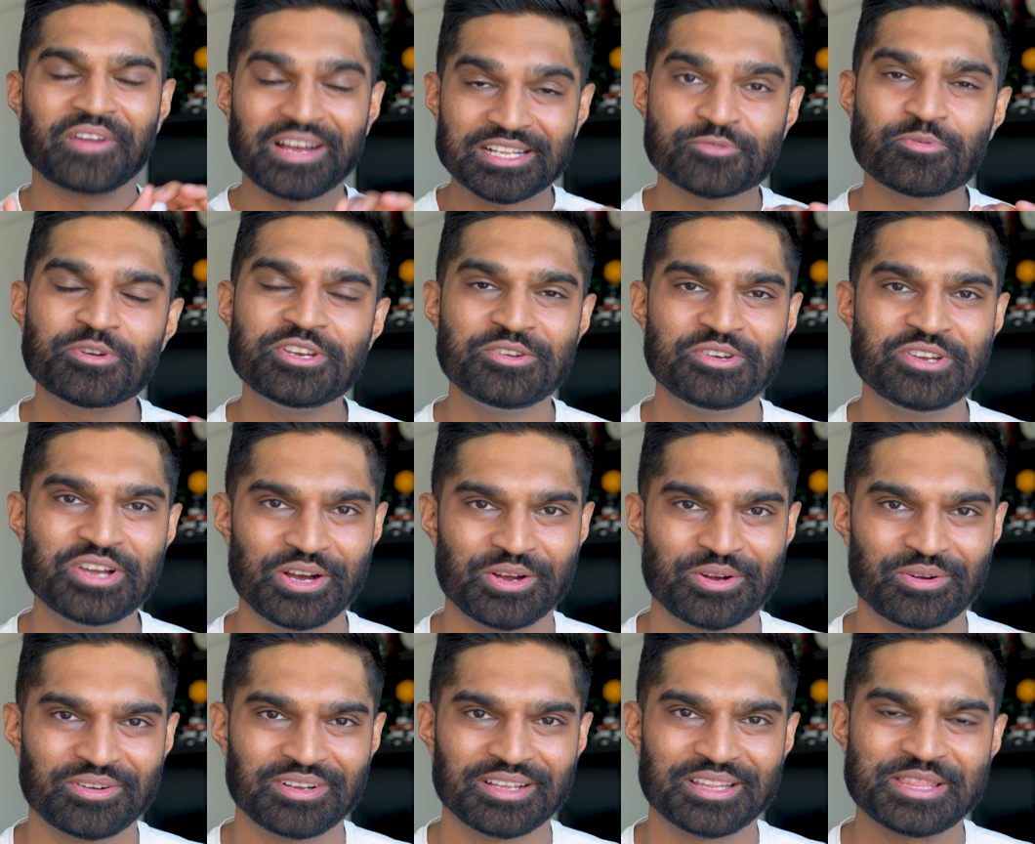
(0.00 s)
That's when you
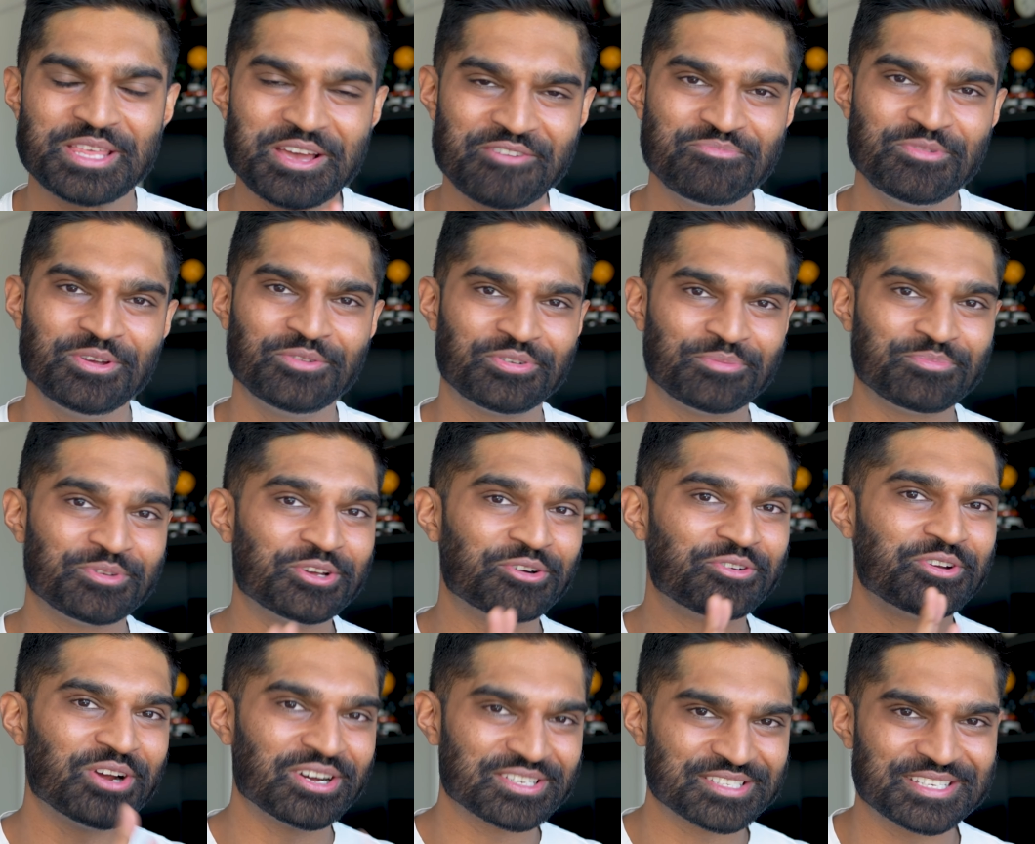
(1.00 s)
know they've moved from
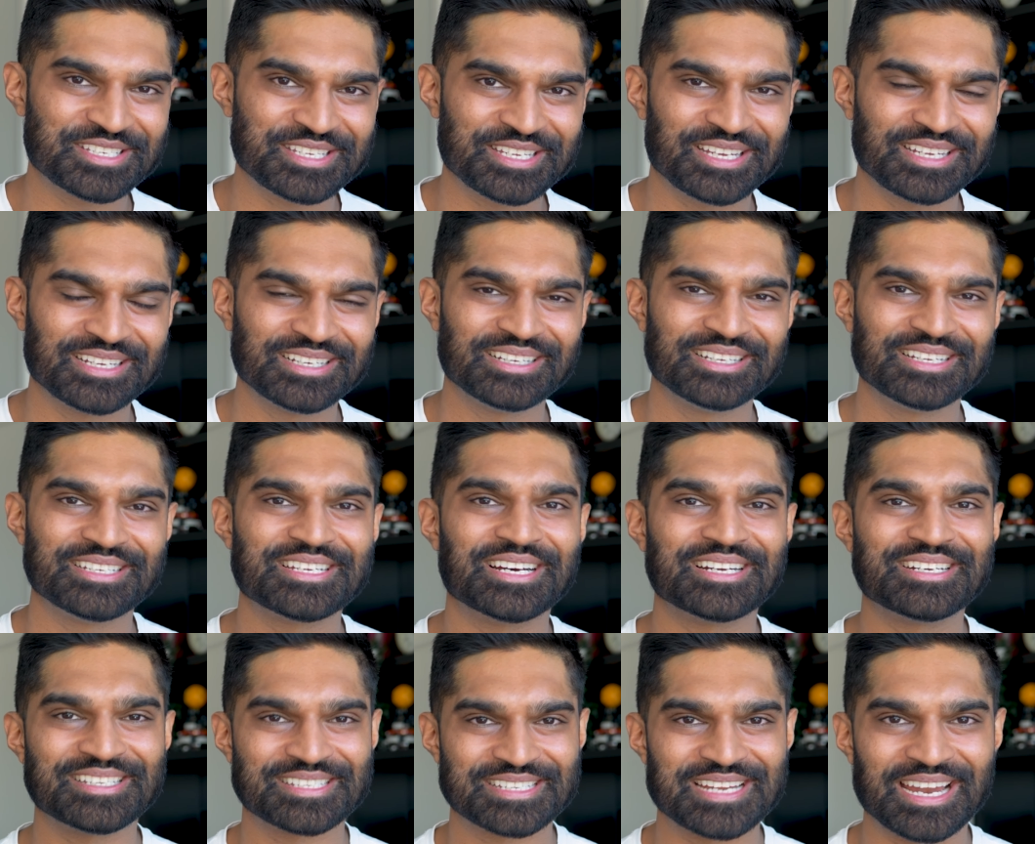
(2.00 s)
curiosity to
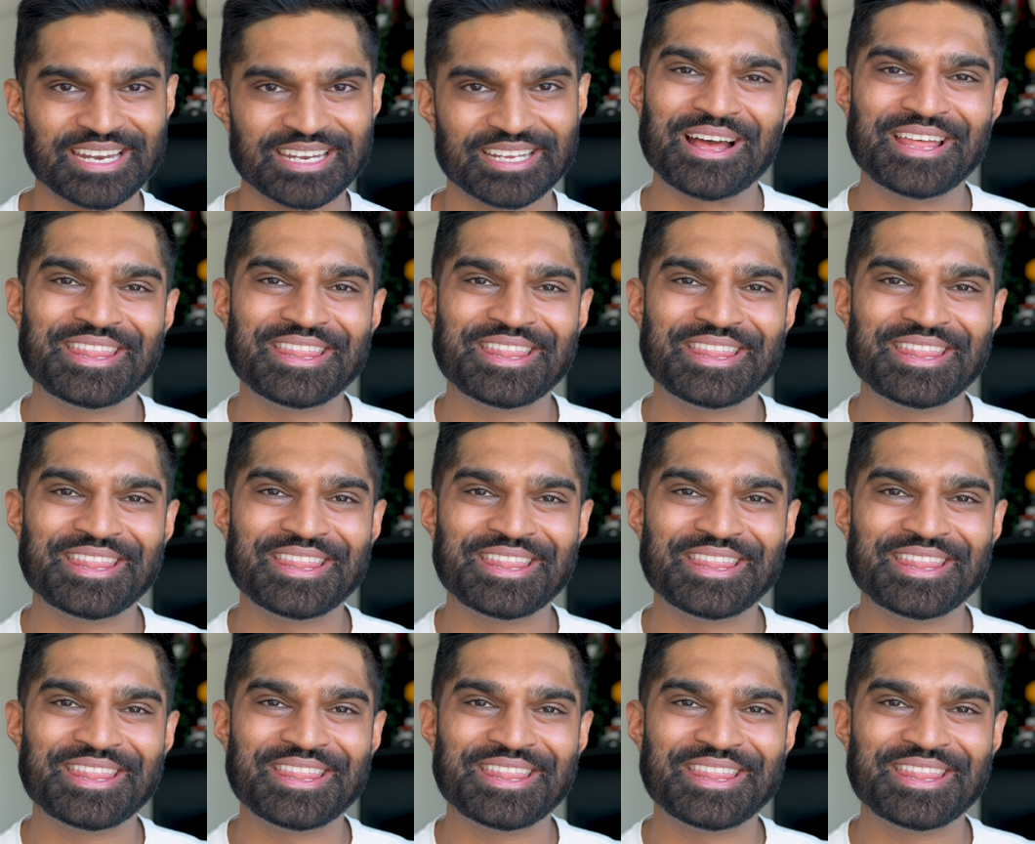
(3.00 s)
understanding.